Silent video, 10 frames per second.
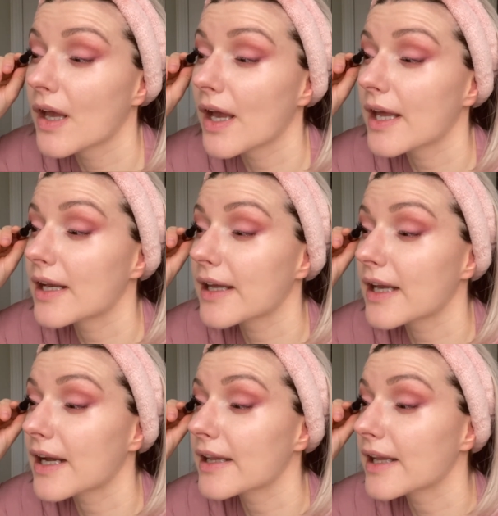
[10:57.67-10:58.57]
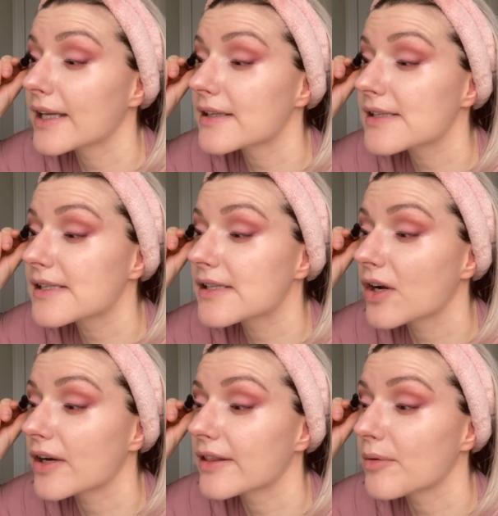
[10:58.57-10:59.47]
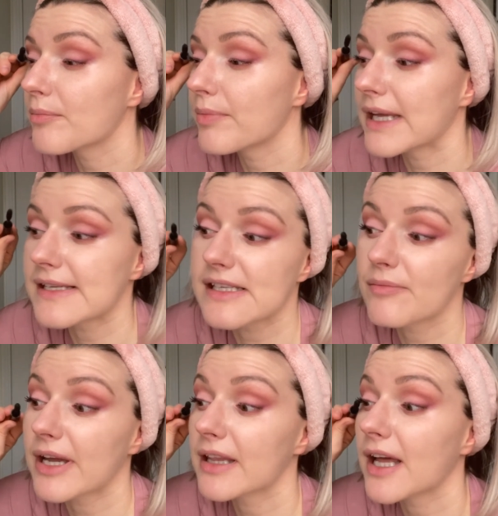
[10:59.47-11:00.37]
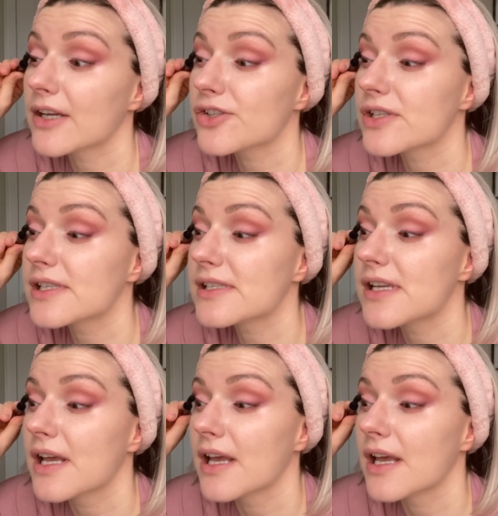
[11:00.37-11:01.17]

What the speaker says: And again, I like to start at the base of my lashes.